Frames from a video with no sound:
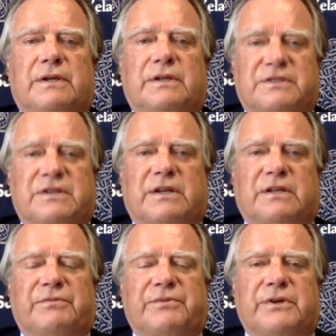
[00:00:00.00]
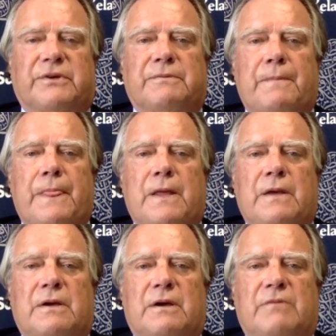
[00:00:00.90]
consecutive year
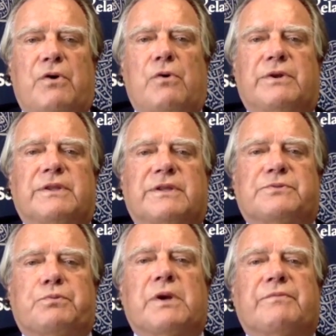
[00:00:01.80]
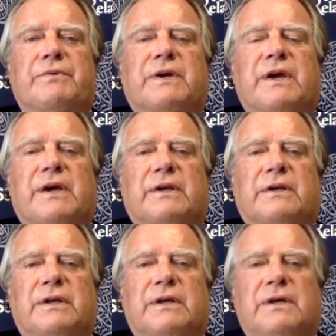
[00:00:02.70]
of holding this
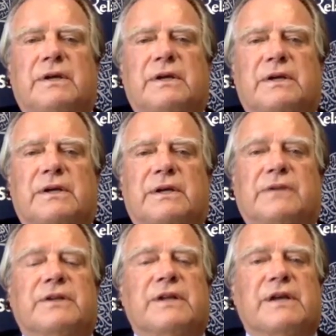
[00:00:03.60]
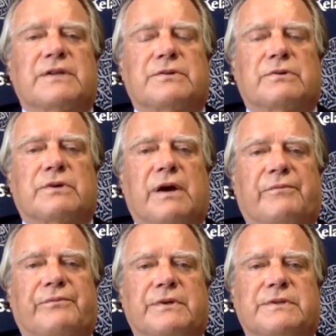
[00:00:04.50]
one-of-a-kind international
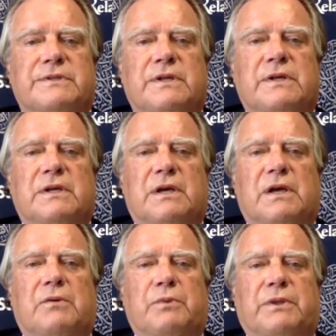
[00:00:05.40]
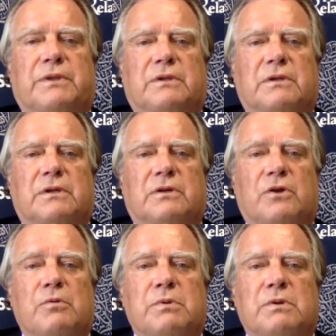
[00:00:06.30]
conference with a
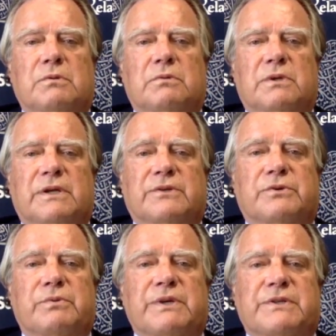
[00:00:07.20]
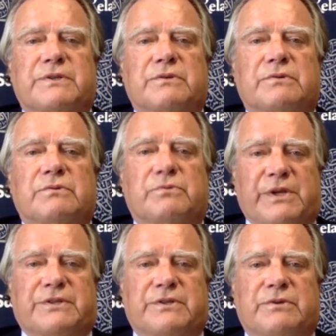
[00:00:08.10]
global, interregional,
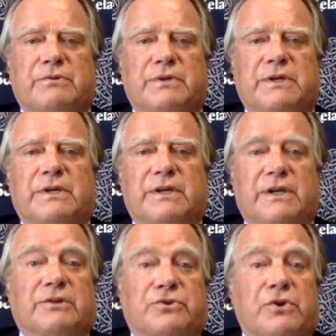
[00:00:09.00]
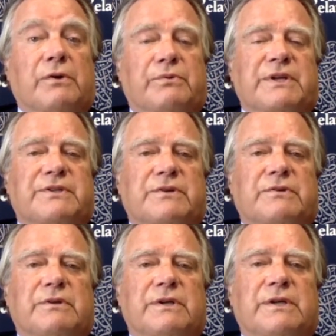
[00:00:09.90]
regional,
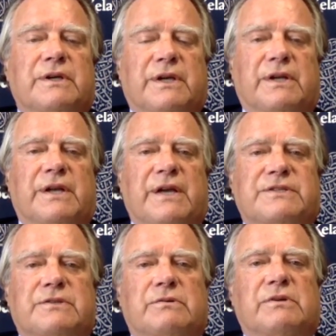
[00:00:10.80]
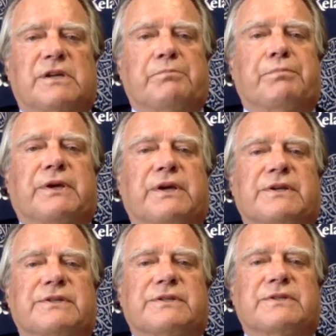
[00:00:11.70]
intra-regional, and national
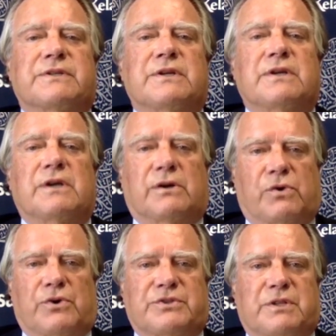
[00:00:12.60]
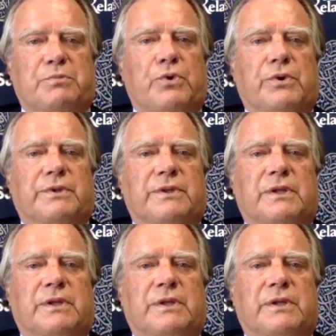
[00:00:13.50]
implications across the board.